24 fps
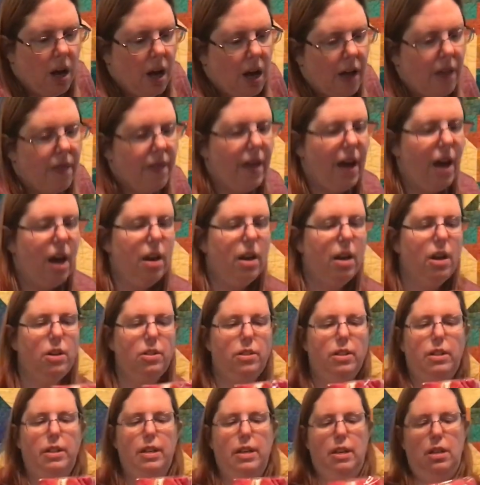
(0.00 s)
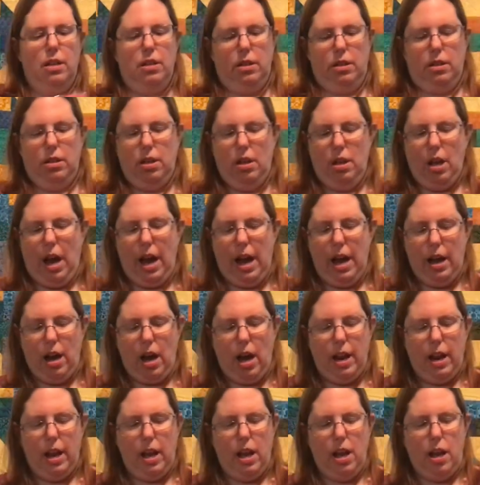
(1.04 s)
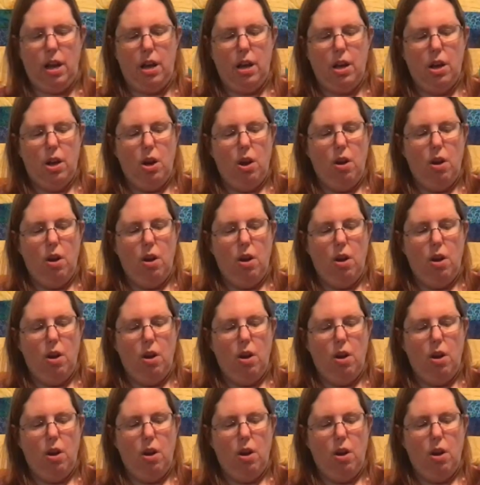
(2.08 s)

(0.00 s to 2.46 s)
and that is these, I got a